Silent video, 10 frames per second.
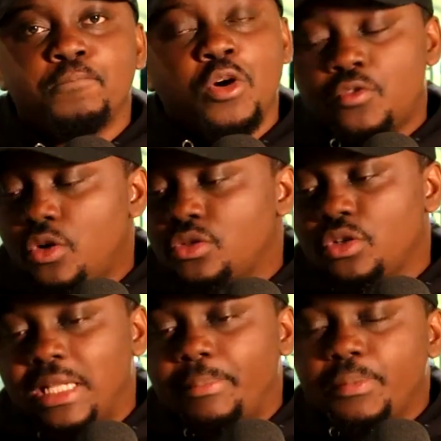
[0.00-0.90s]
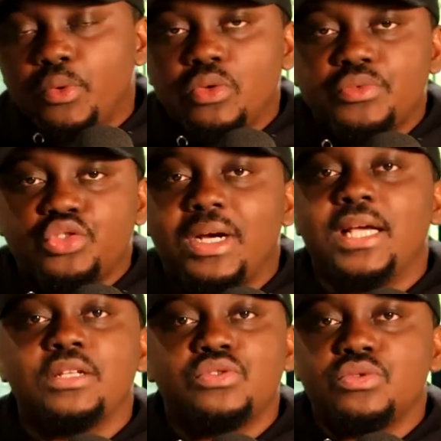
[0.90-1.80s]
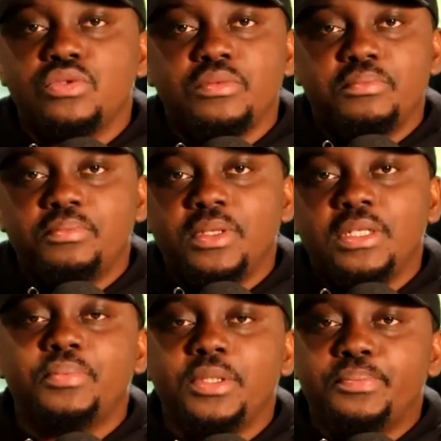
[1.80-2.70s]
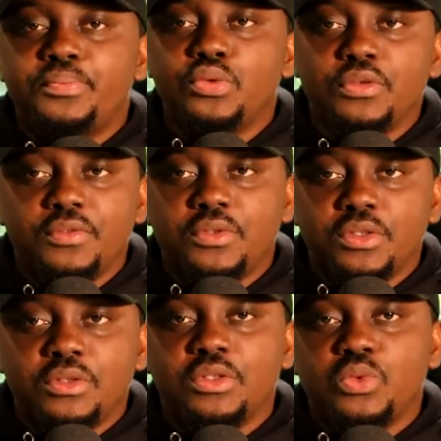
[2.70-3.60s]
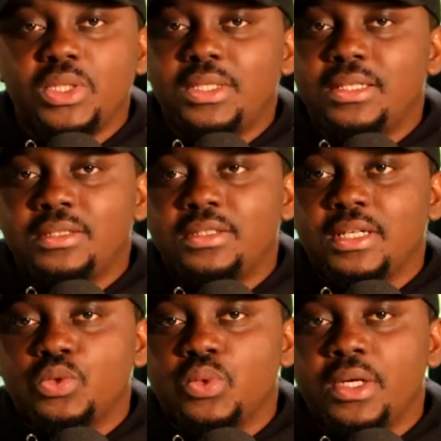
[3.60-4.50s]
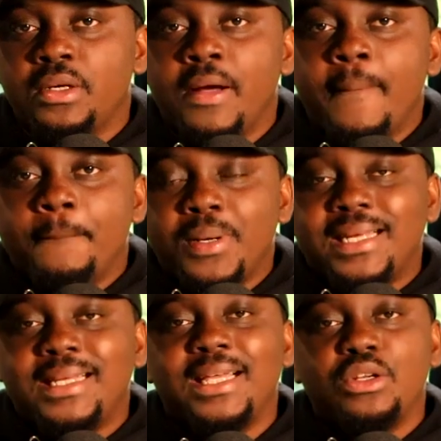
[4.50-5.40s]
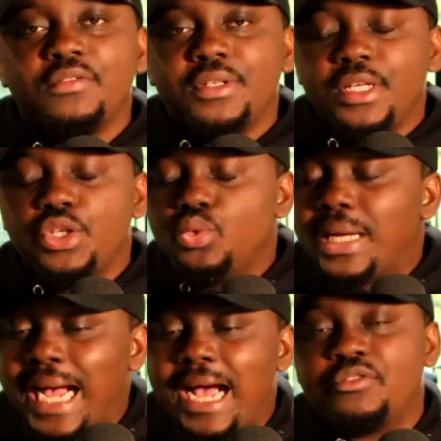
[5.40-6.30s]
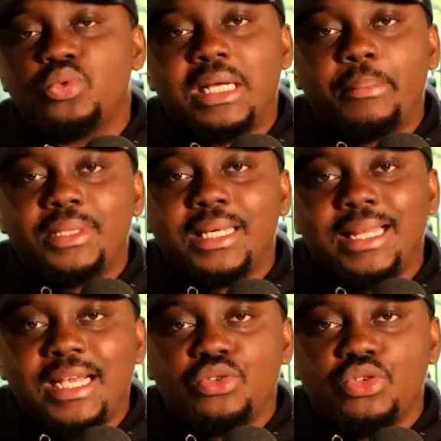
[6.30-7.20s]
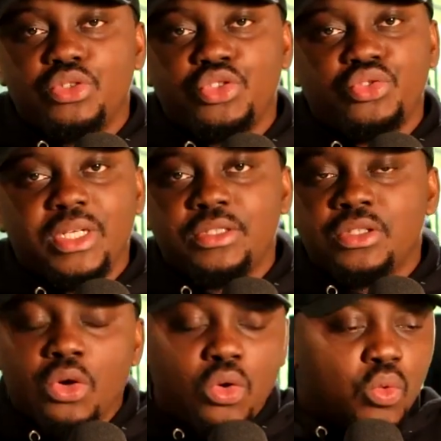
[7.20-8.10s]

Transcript: Of course, other people try to improve those weaknesses as well. But at the end of the day, you have to capitalize on your strengths.